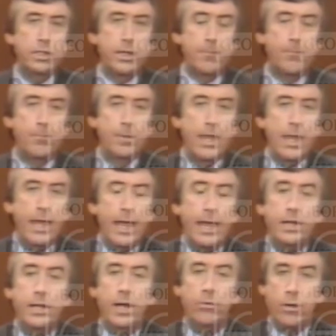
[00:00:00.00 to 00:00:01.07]
him. And
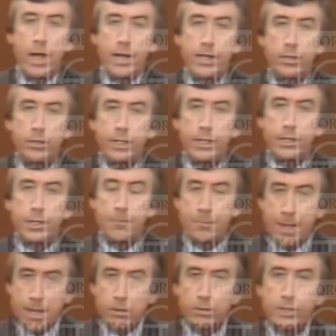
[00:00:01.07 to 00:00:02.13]
ironically, the
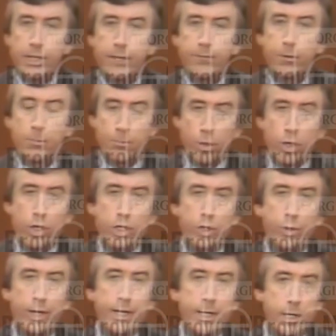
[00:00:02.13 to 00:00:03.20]
penalty for
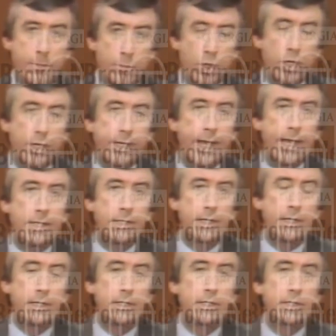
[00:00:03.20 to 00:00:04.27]
perjury in a murder case in
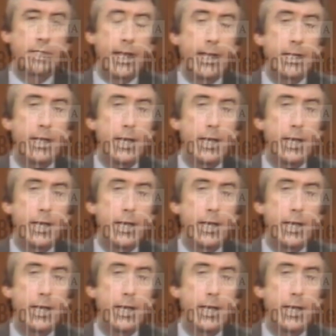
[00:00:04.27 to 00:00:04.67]
this state